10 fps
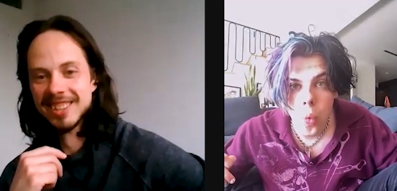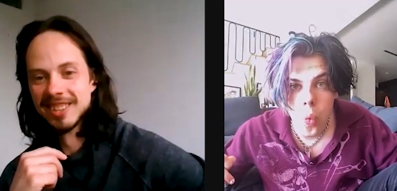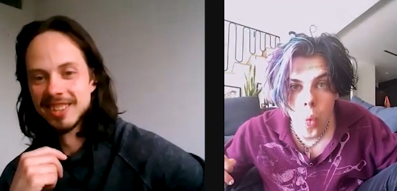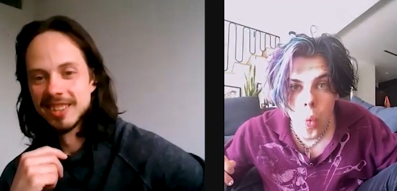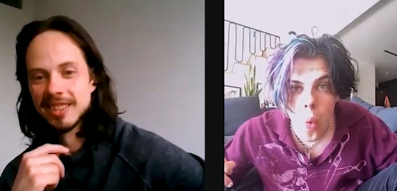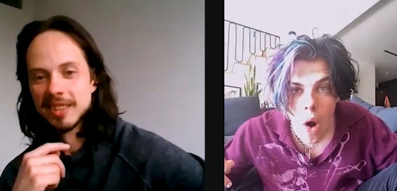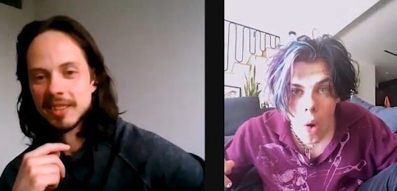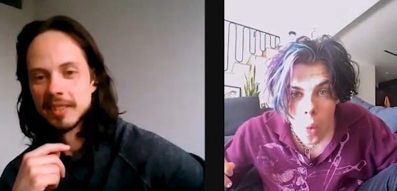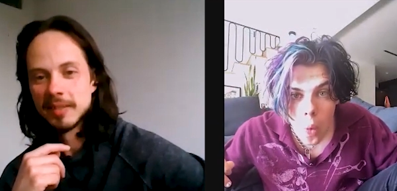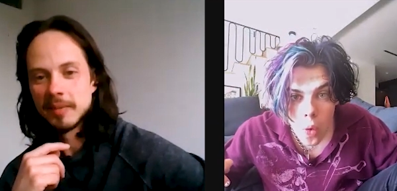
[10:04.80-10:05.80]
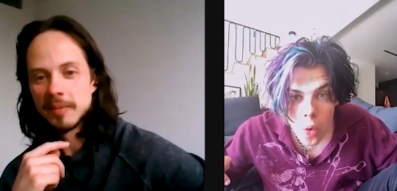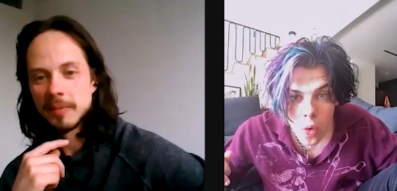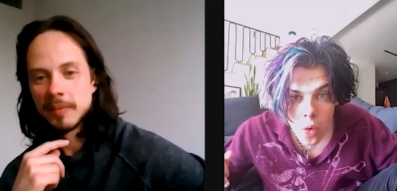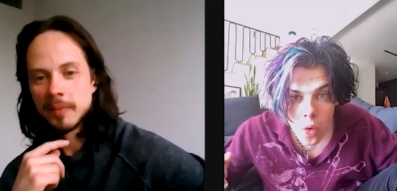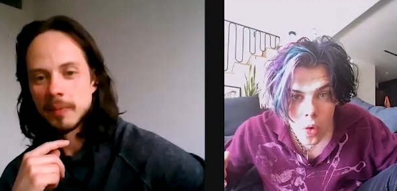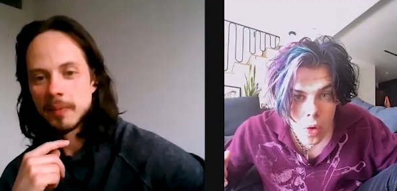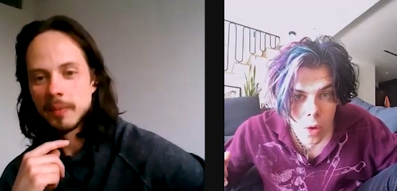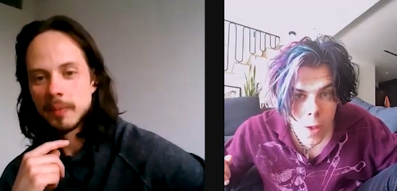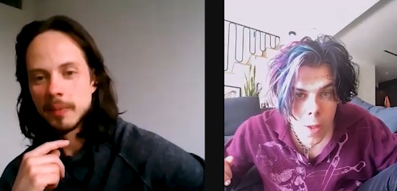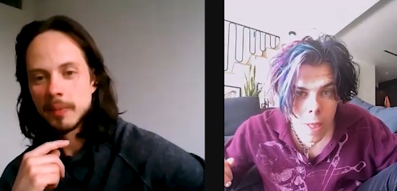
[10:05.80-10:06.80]
Speaker 1: whoa.
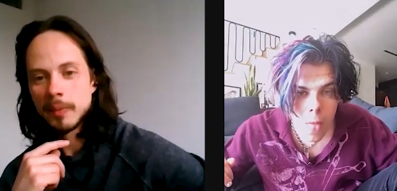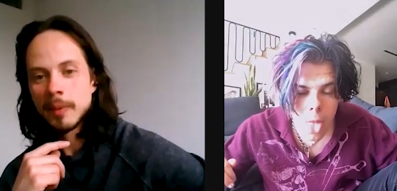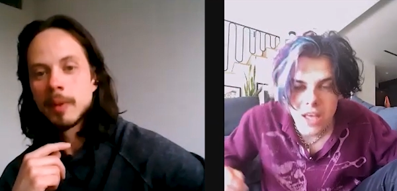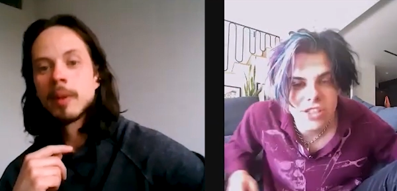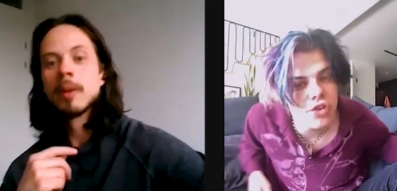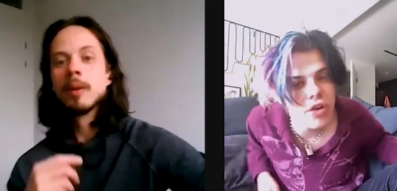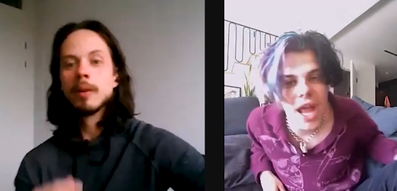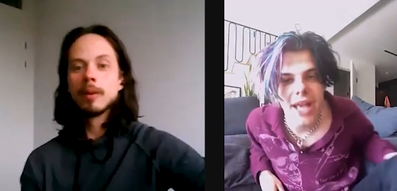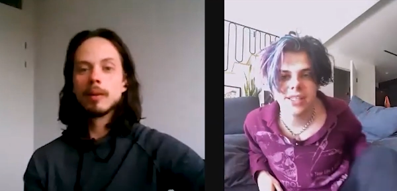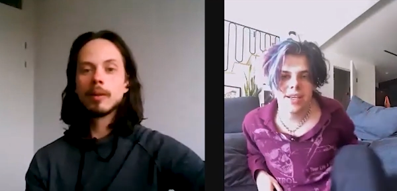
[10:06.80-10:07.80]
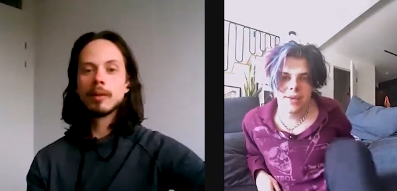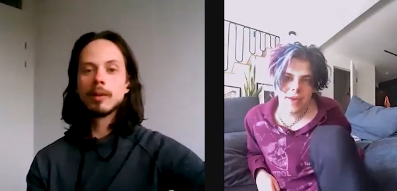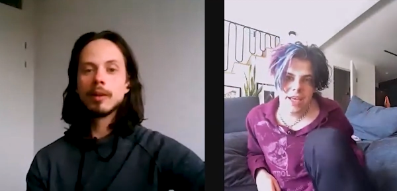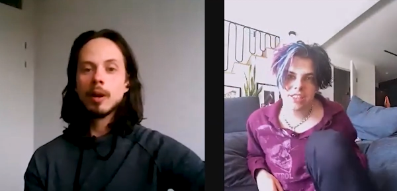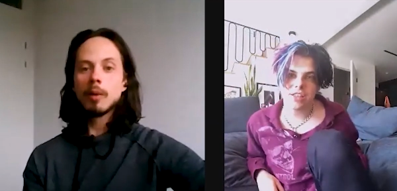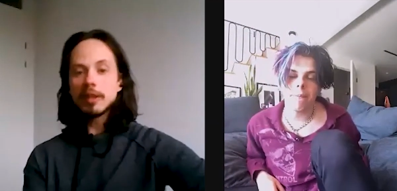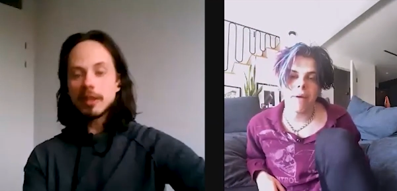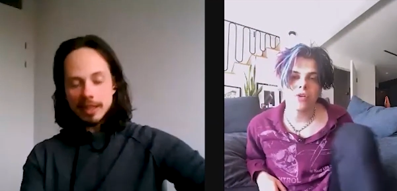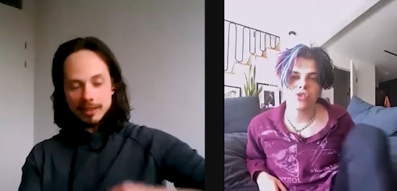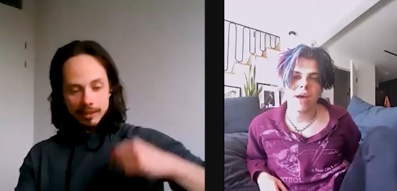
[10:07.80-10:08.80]
It's crazy. It's the
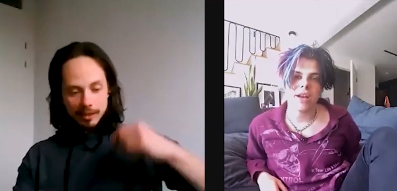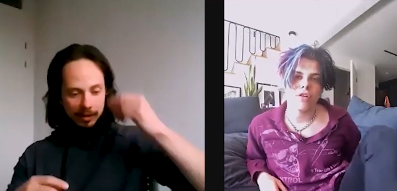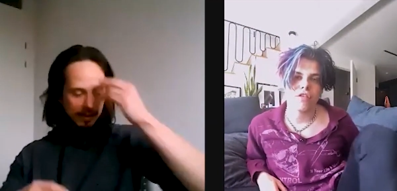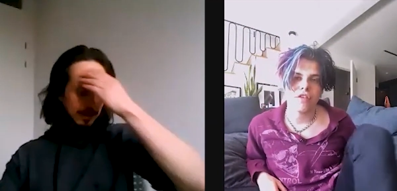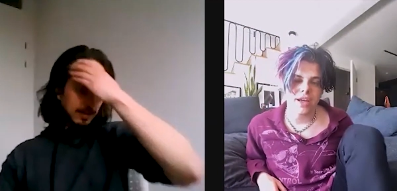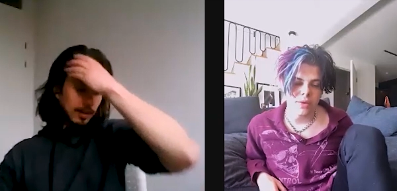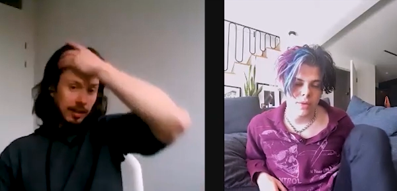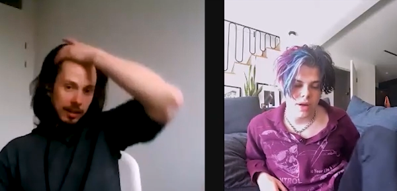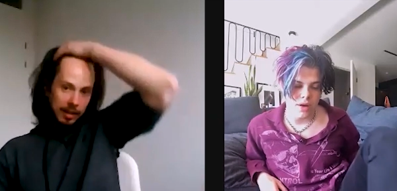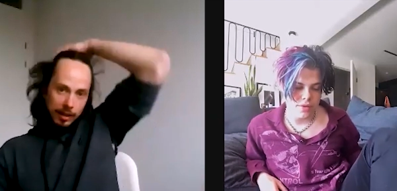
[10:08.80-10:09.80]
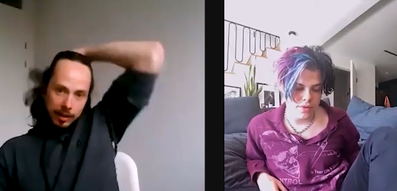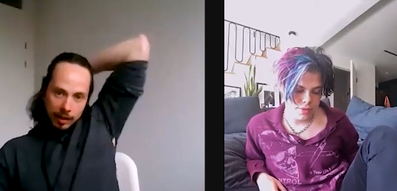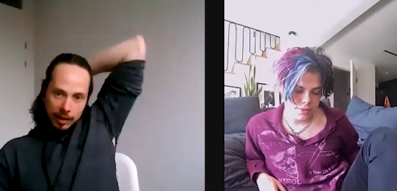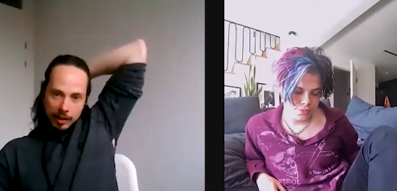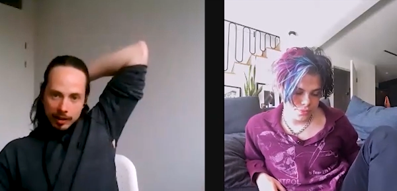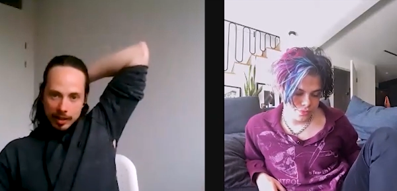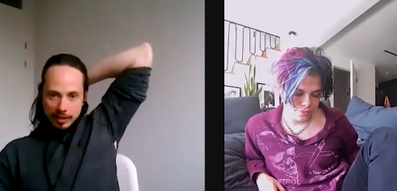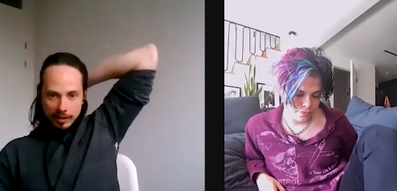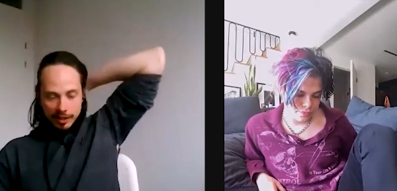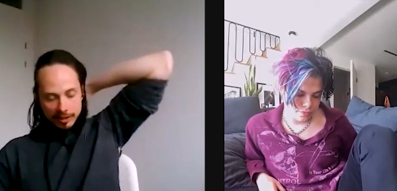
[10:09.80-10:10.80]
most mental thing in the world.
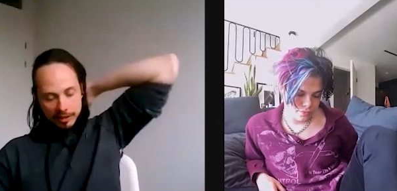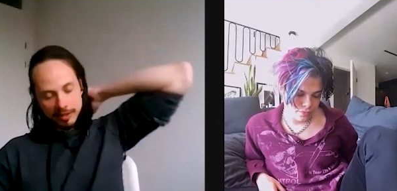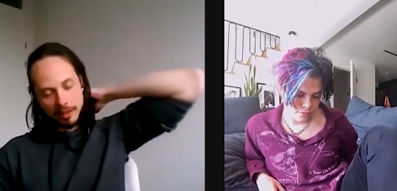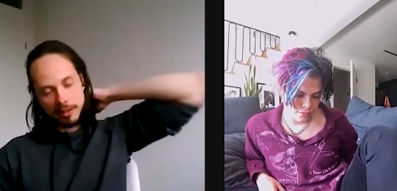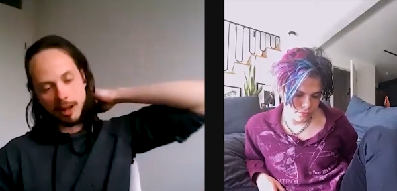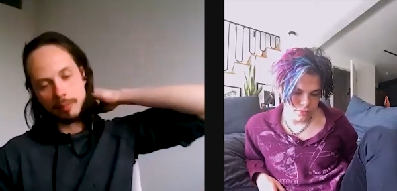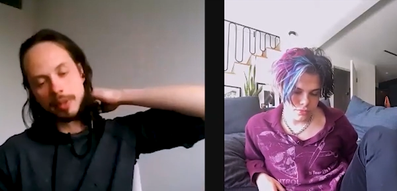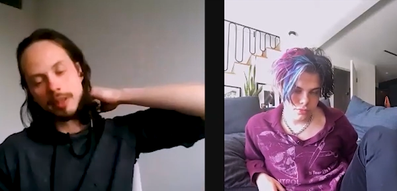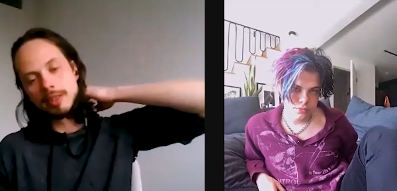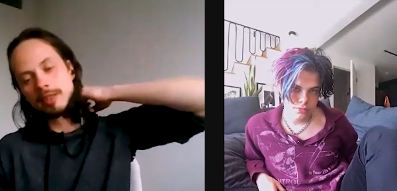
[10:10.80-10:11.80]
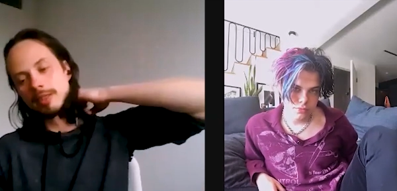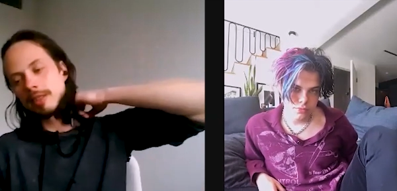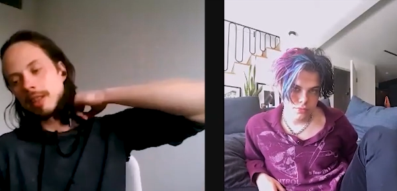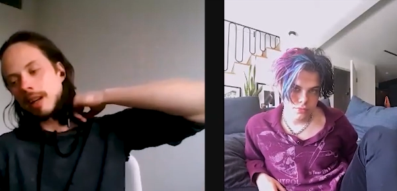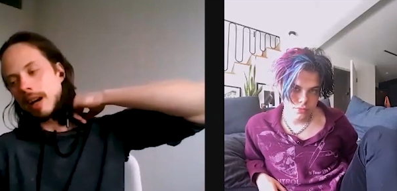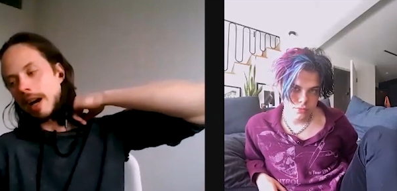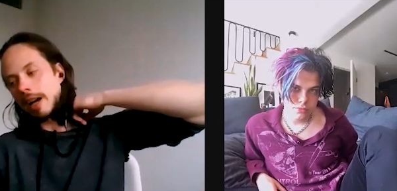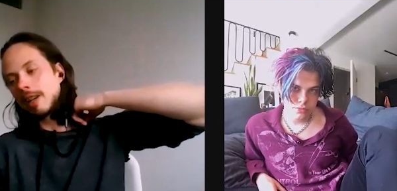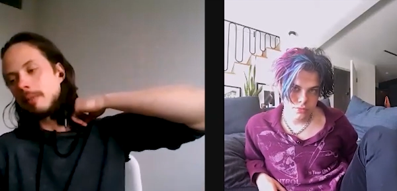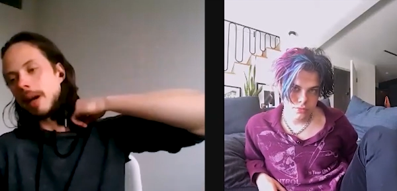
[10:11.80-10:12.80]
Speaker 2: That's an interesting thought because uh,
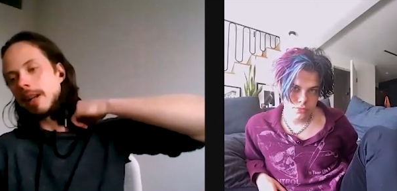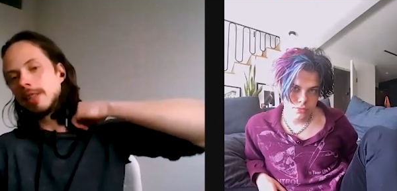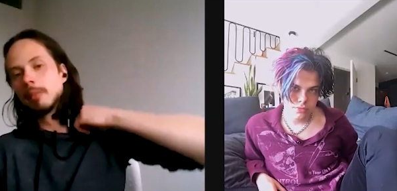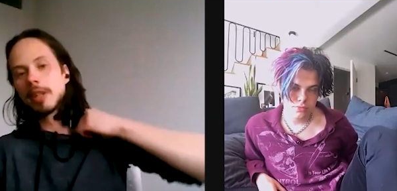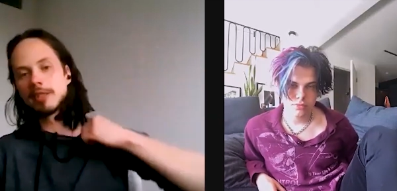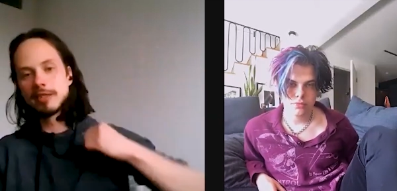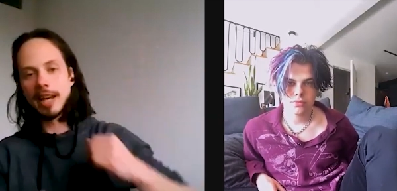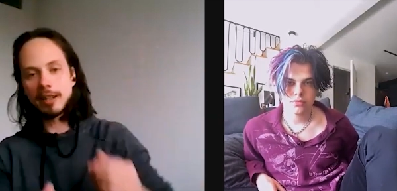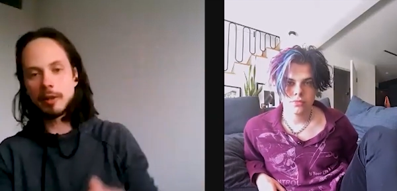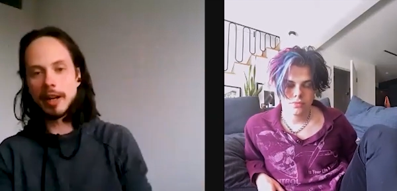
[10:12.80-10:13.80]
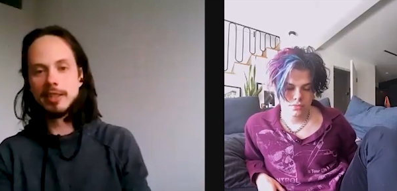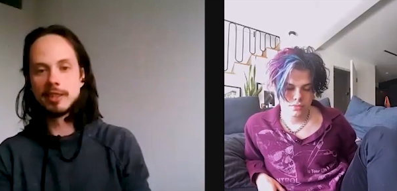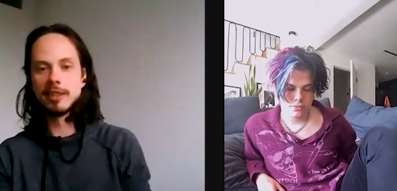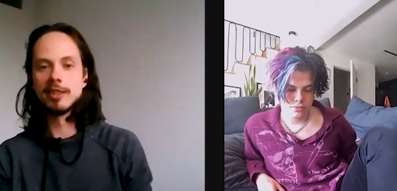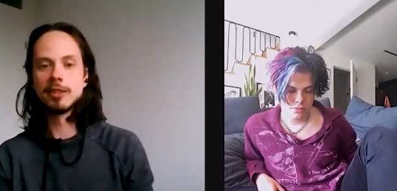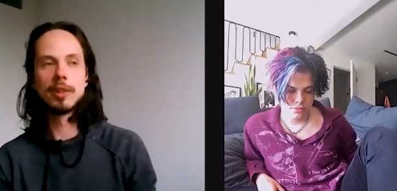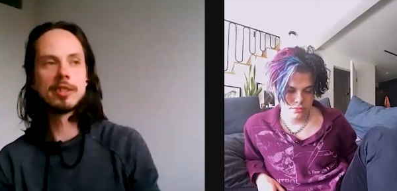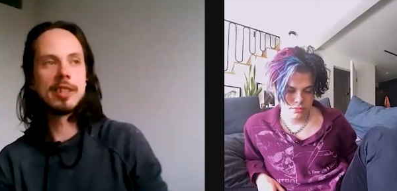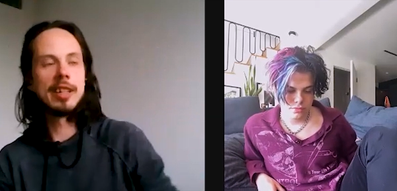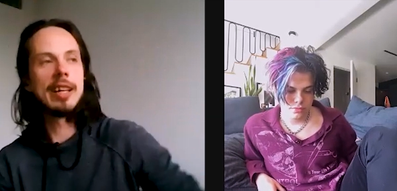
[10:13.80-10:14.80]
I can imagine because that craziness
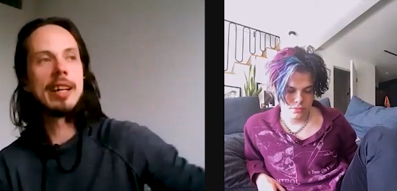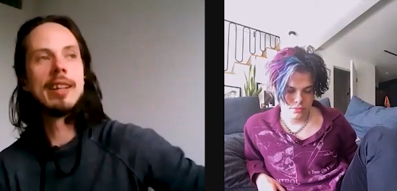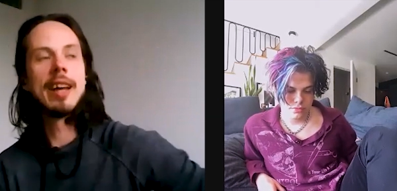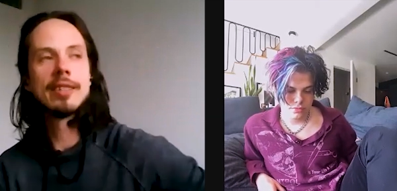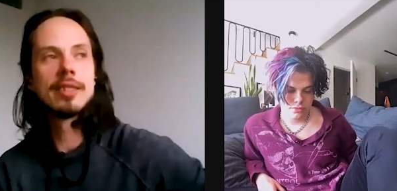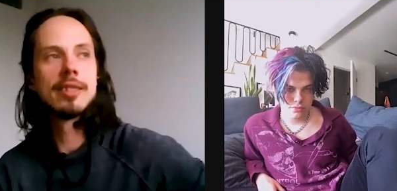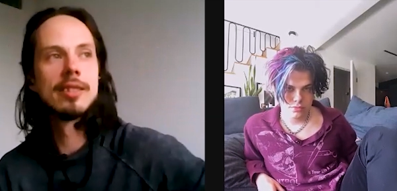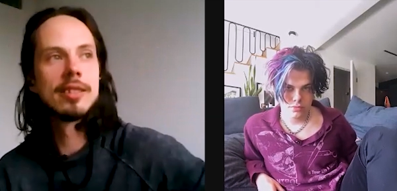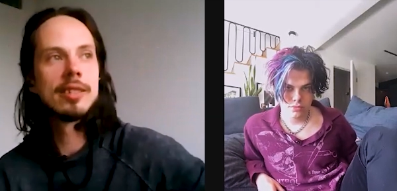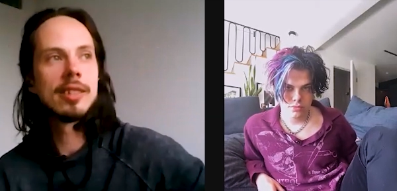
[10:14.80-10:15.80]
was in essence